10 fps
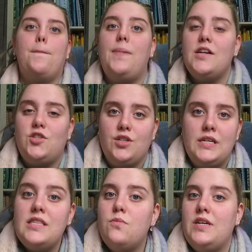But
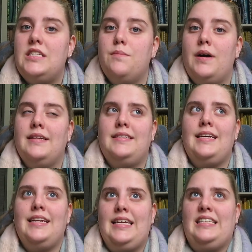during the winter months,
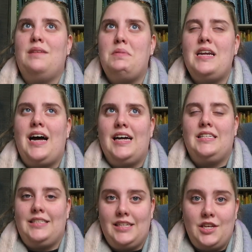it is a bit hard
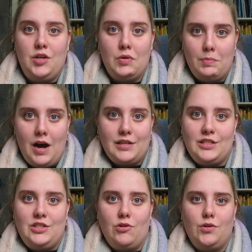to secure market
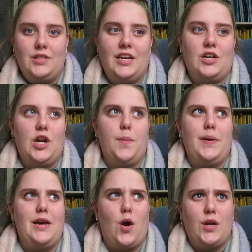stalls that are going to
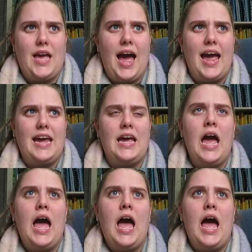be okay,